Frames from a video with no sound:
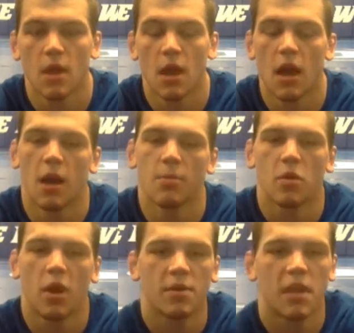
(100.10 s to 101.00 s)

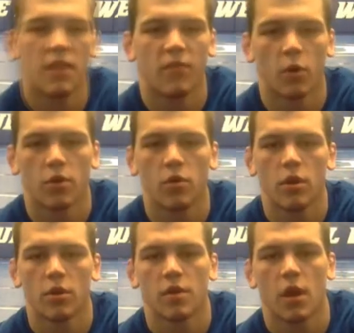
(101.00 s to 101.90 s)
So I was 84 2
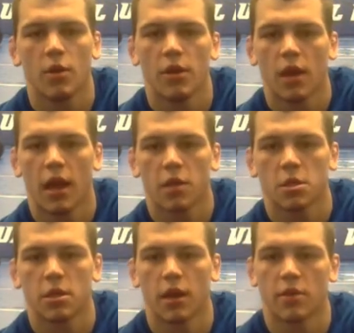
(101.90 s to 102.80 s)
years ago, and then
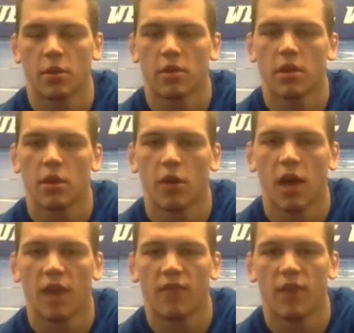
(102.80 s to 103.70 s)
last year I took the year
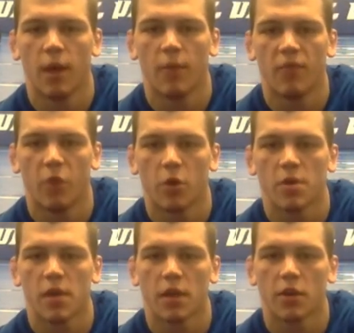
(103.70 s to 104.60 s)
off,
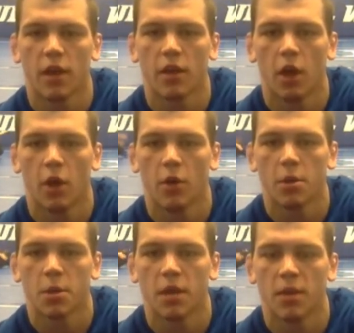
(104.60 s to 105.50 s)
focused on Greco,
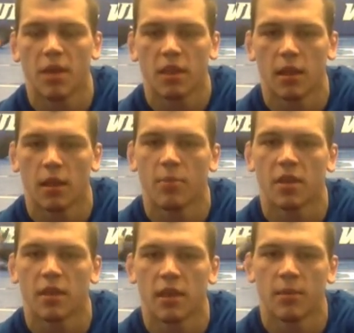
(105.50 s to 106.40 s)
and tried to make the
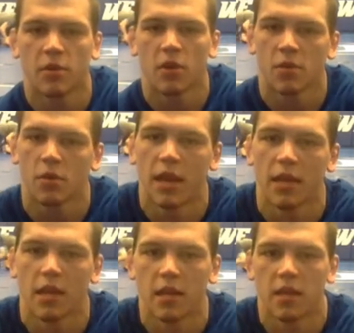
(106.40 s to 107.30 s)
Olympic team and wrestled
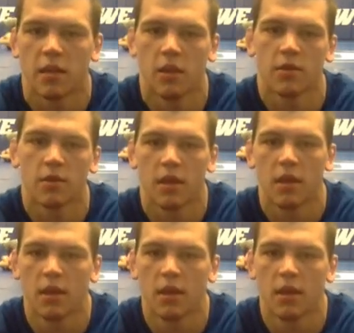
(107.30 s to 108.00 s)
98 kilos.